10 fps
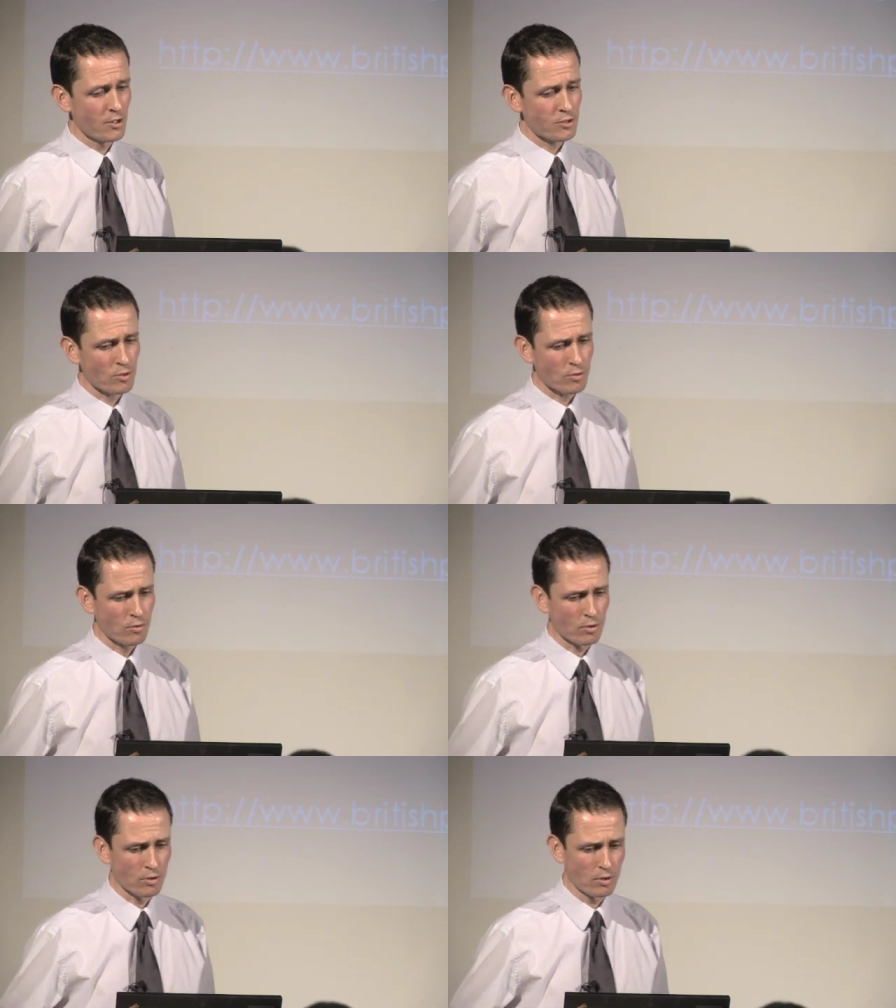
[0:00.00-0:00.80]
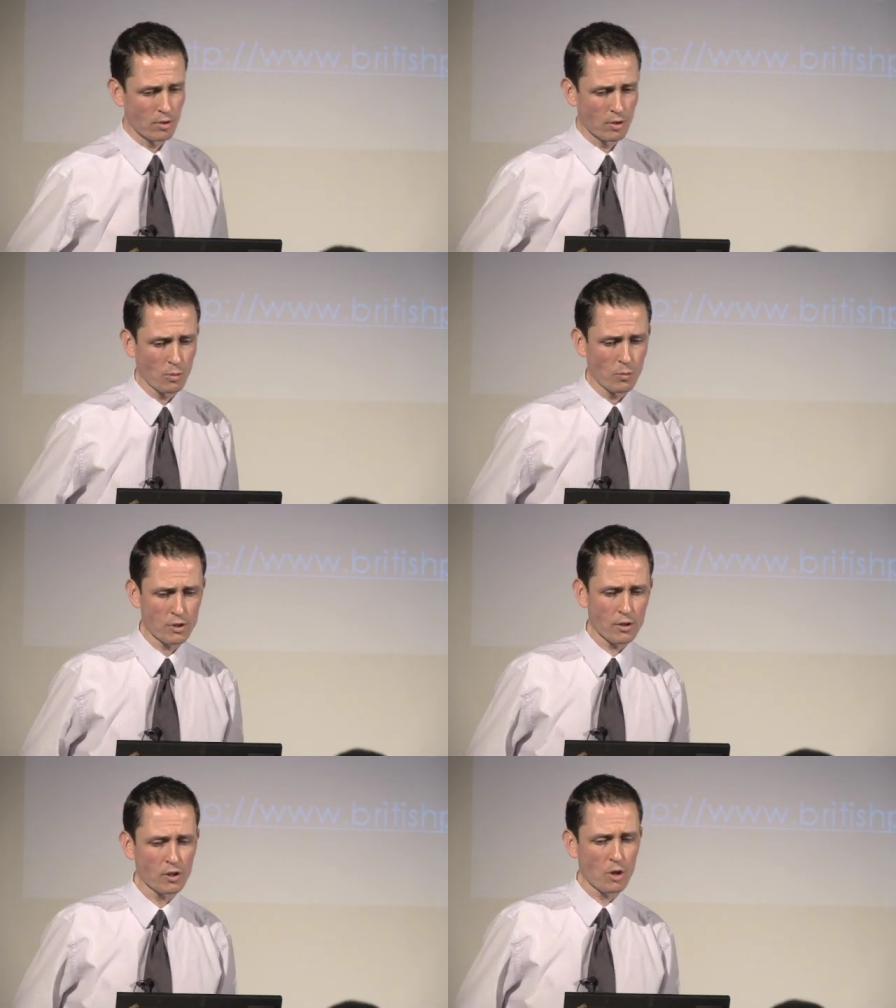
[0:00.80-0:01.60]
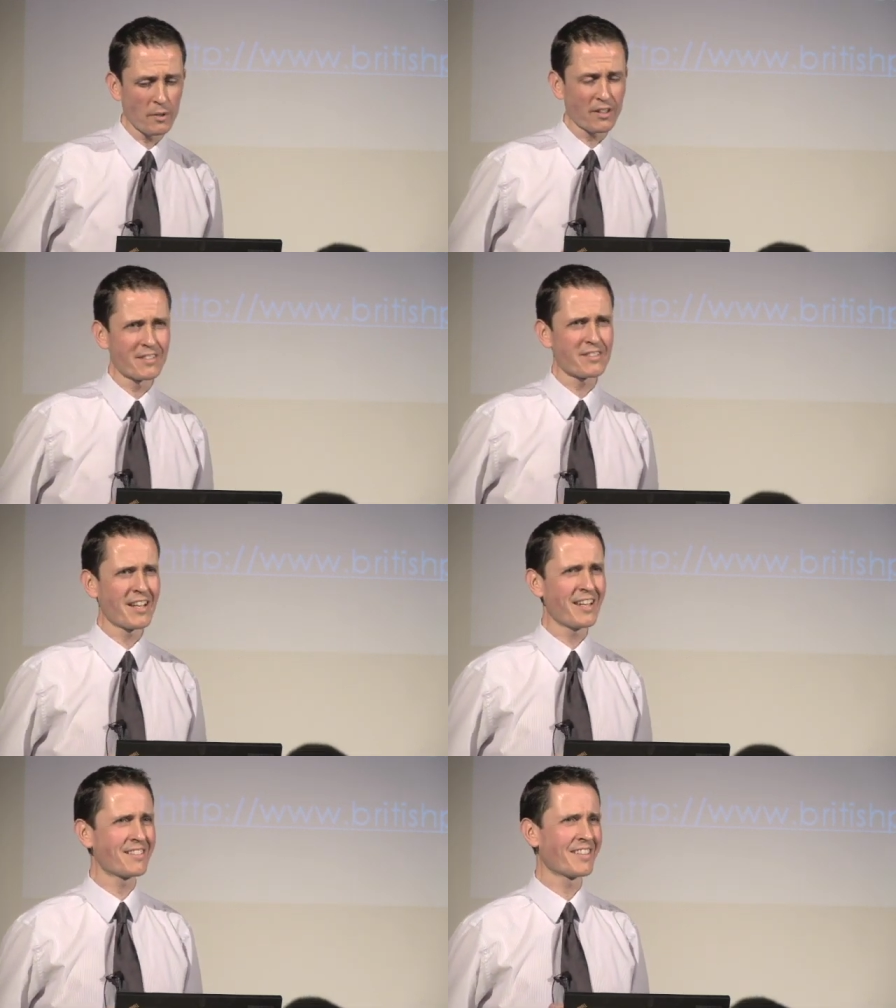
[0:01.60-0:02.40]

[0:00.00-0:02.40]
So we talk a lot about consent,